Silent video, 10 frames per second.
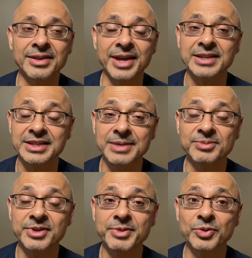that
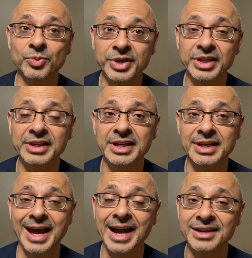seems to be
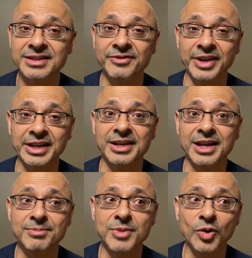really activated
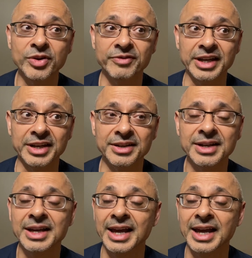and motivated